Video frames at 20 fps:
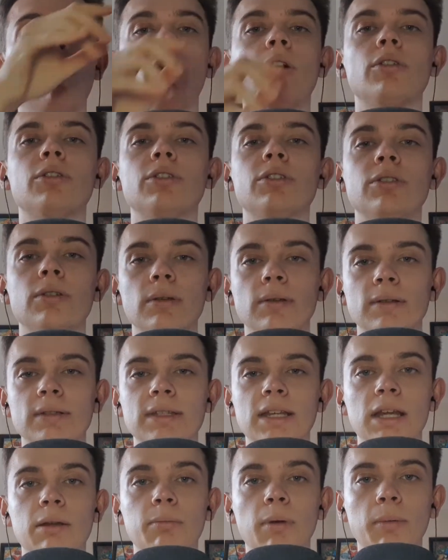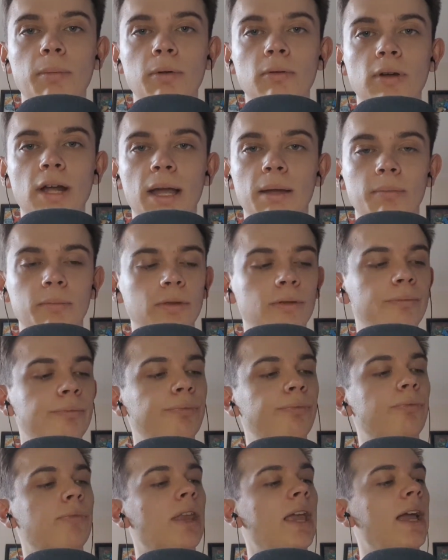onto said bubble wrap
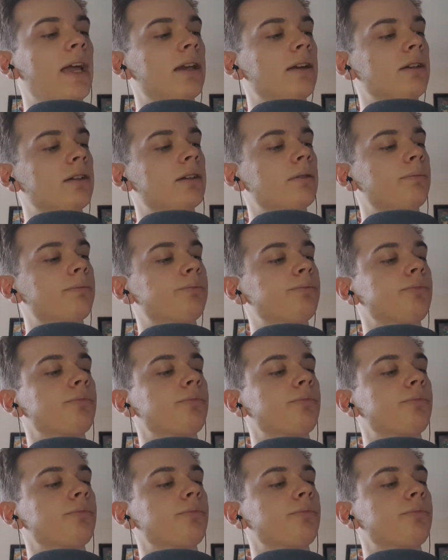and